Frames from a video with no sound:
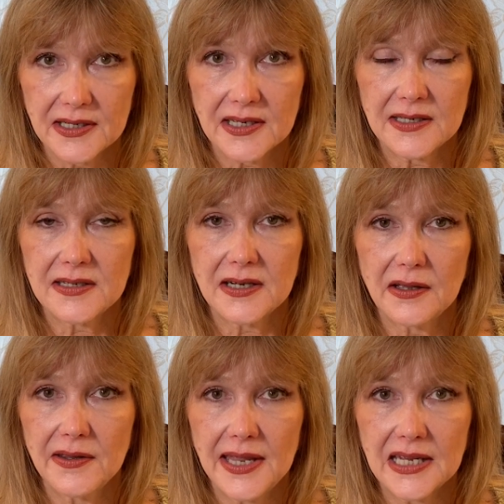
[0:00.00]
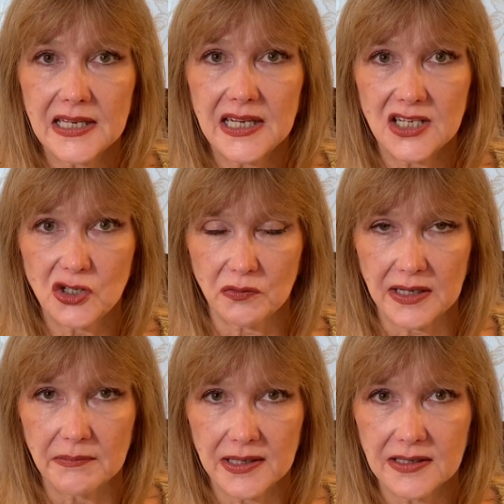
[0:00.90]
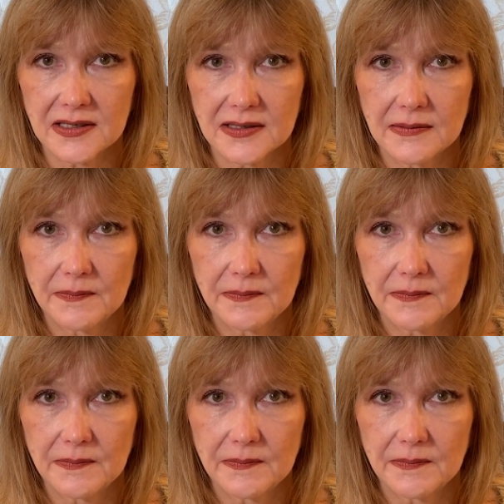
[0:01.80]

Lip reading: until they can get treatment.